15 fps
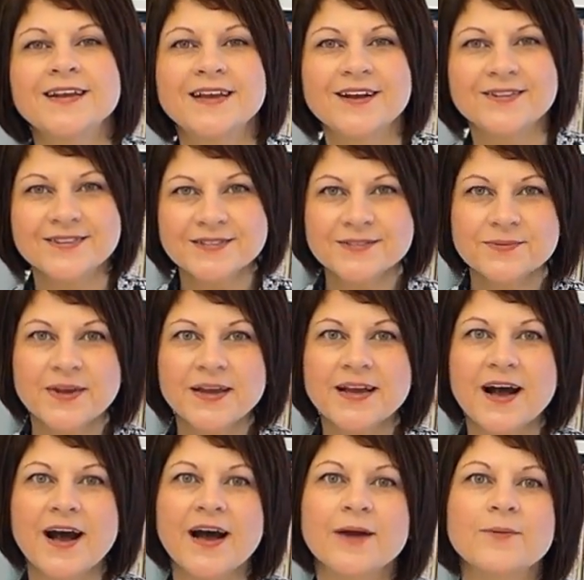Now this
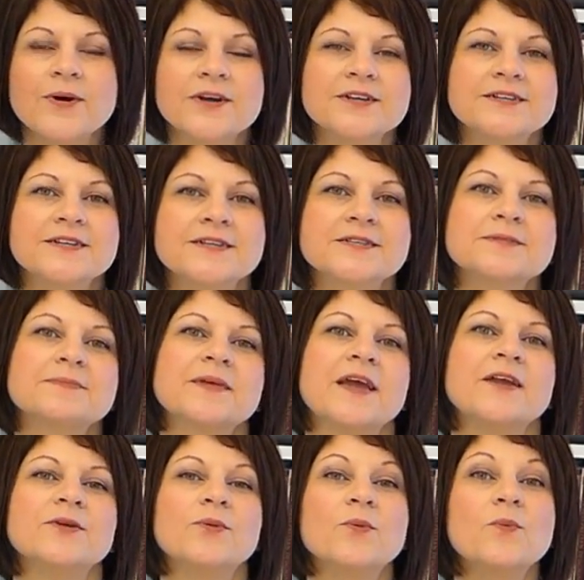week I wanted to
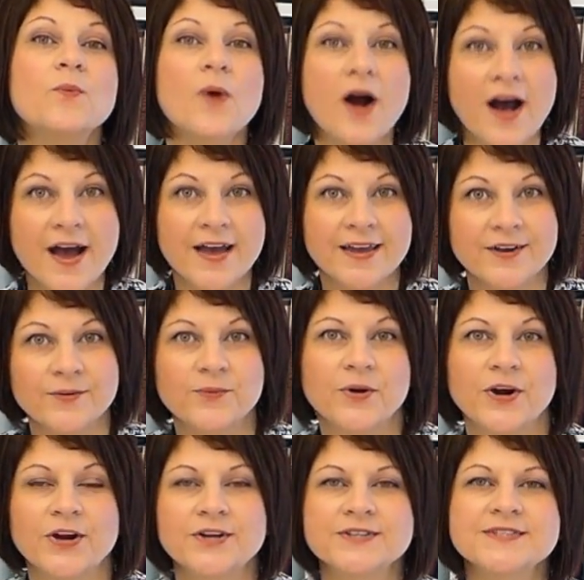explain why it
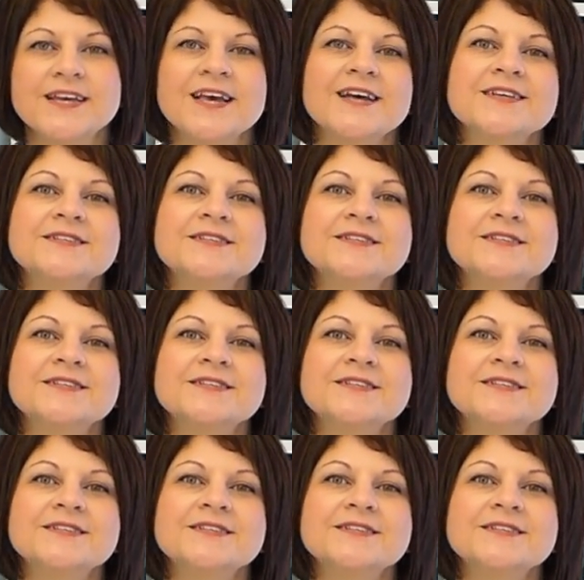works.